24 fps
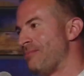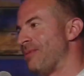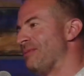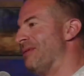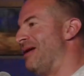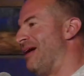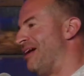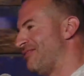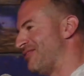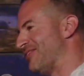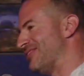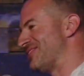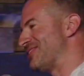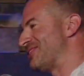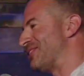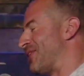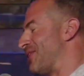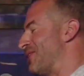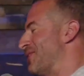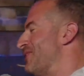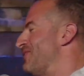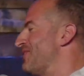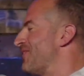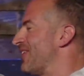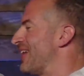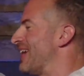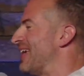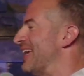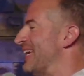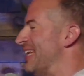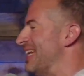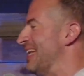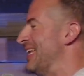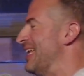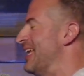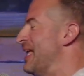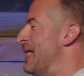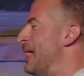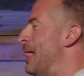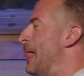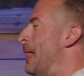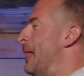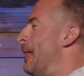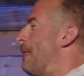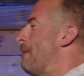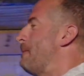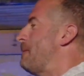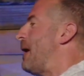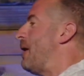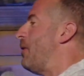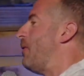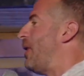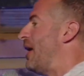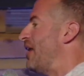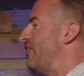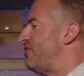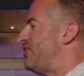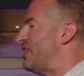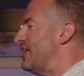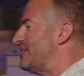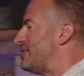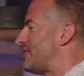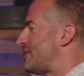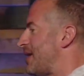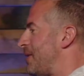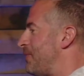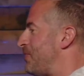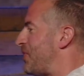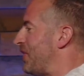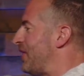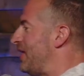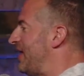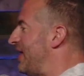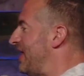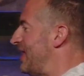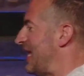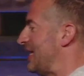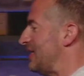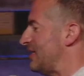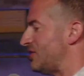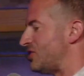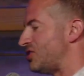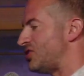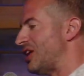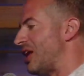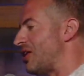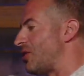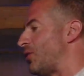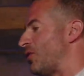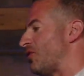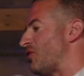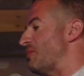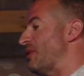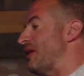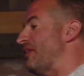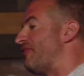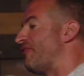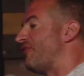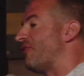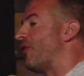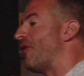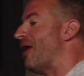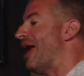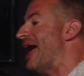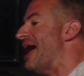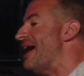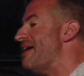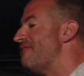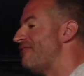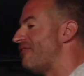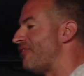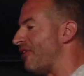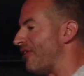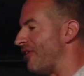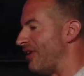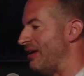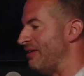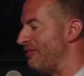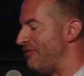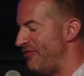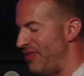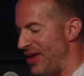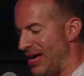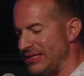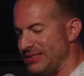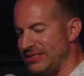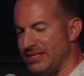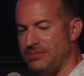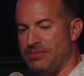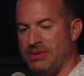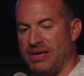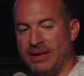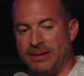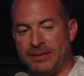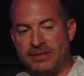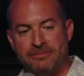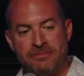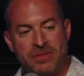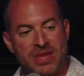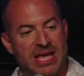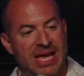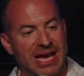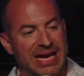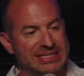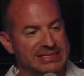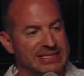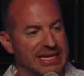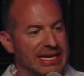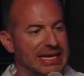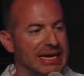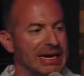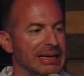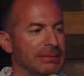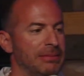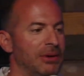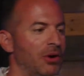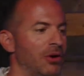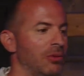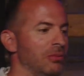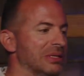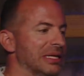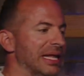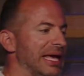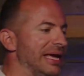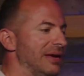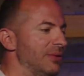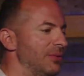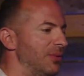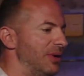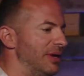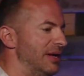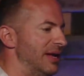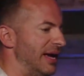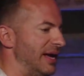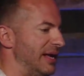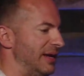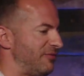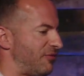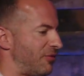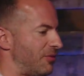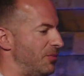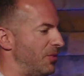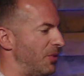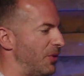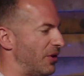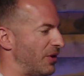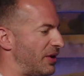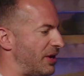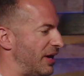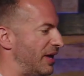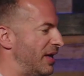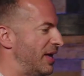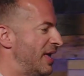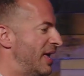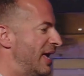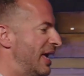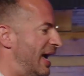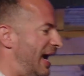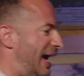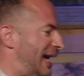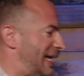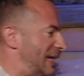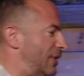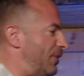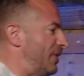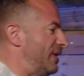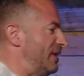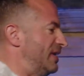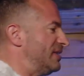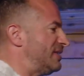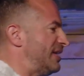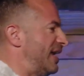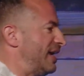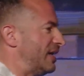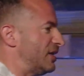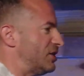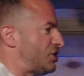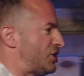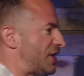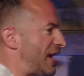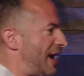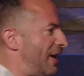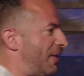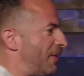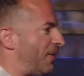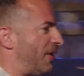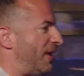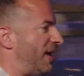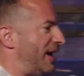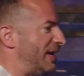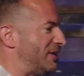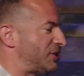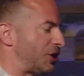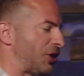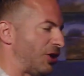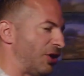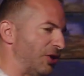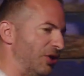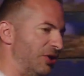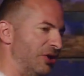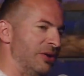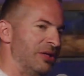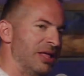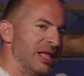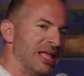them off and start over over again. And my wife did something that stuck with me forever and affected me. And as I come home late one night from work, I go in to take a shower and I turn